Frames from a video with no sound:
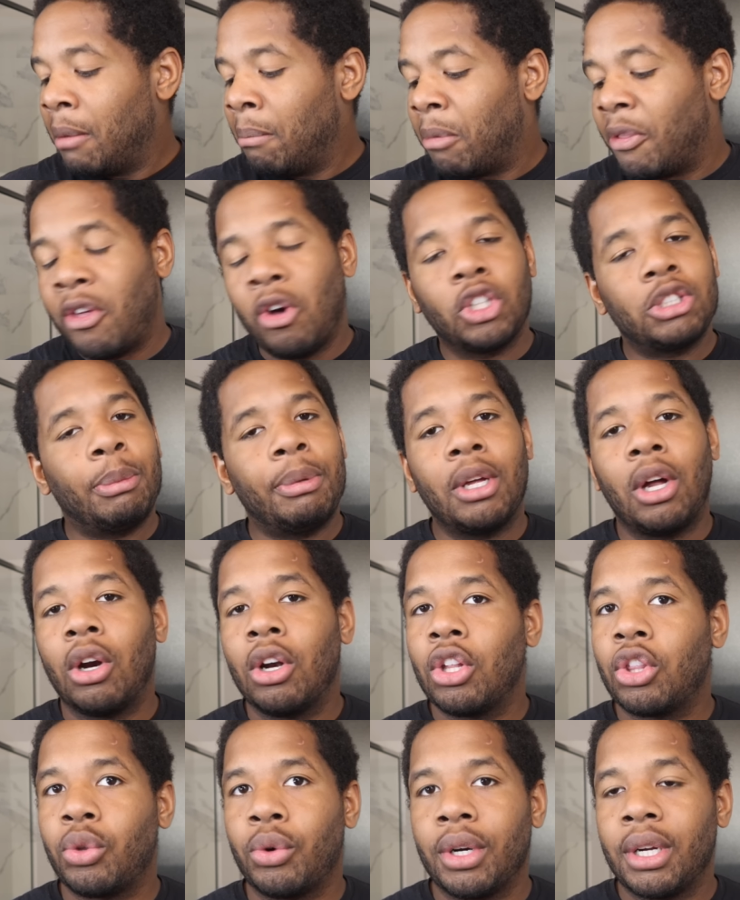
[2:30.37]
But those will be
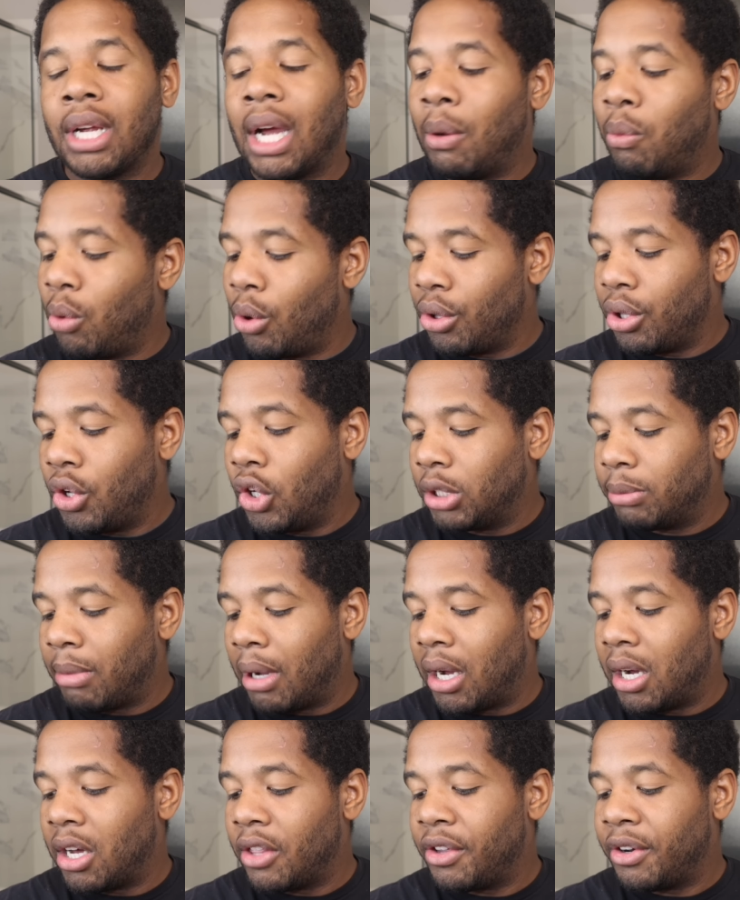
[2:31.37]
only 3. I won't use my
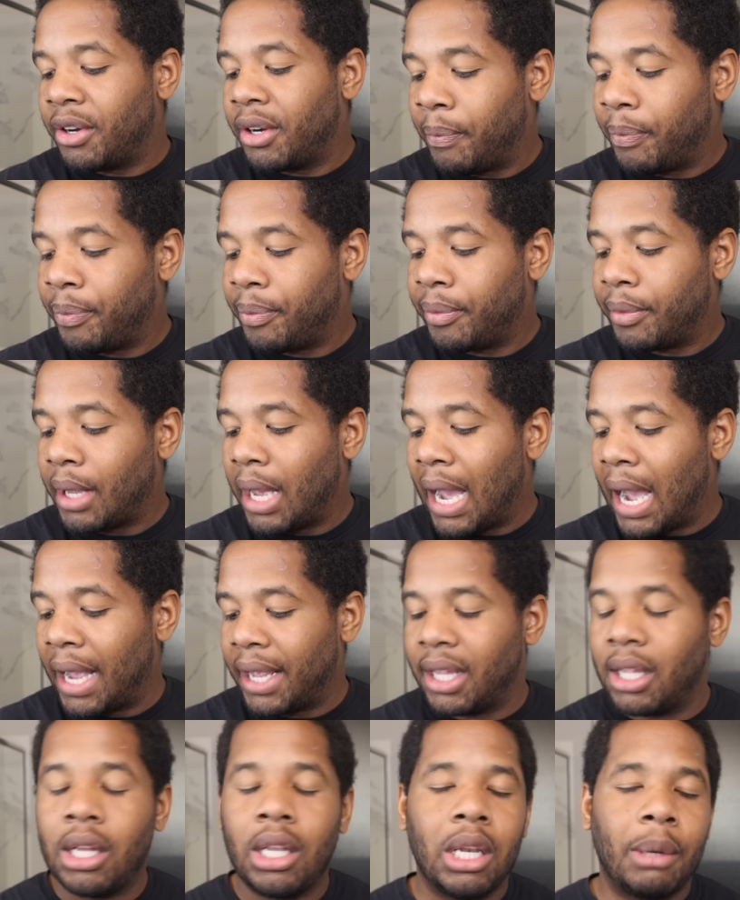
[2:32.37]
other
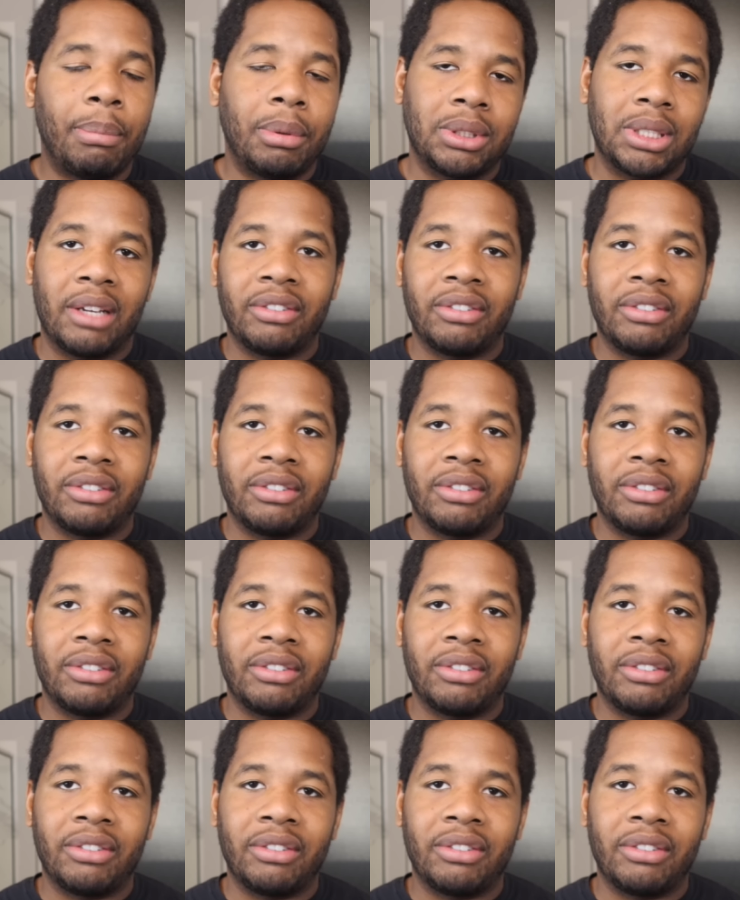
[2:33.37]
high-end clippers.